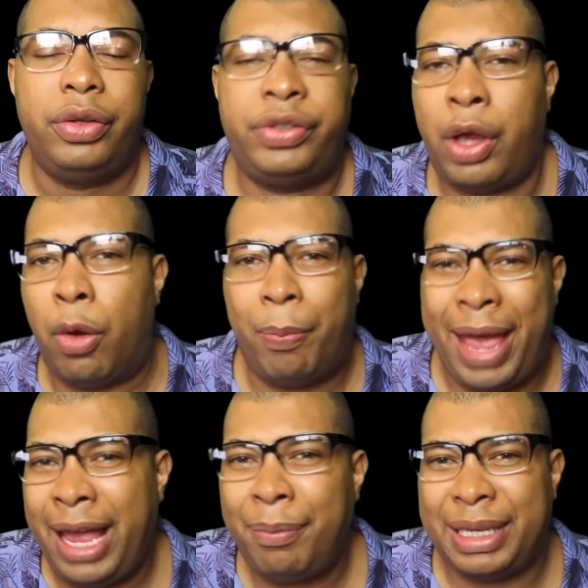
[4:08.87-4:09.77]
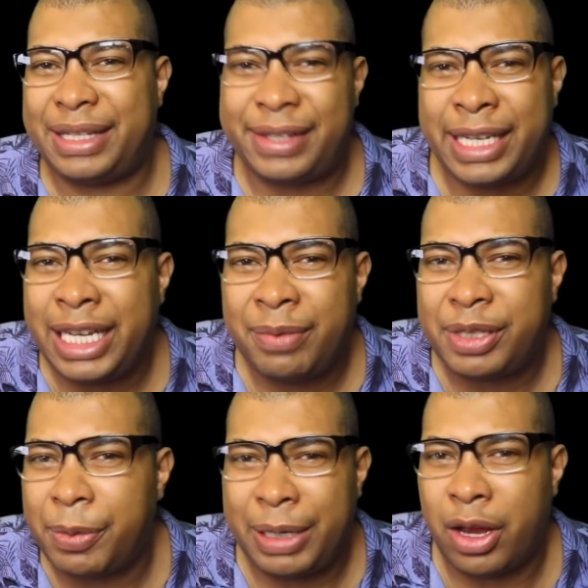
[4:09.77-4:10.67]
So Bambi
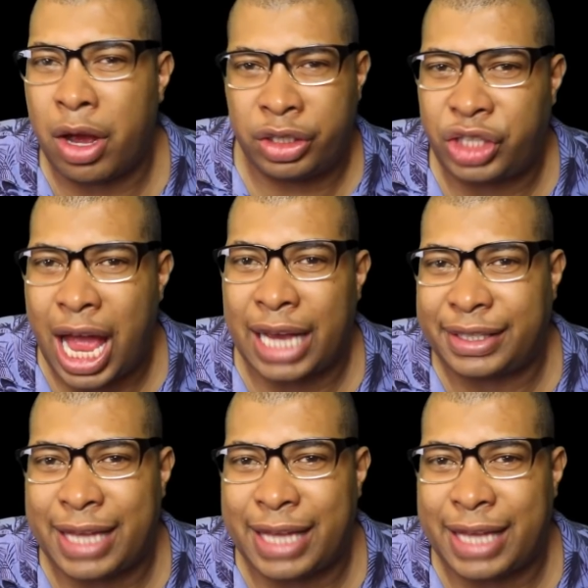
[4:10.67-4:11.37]
seems to be on Jock's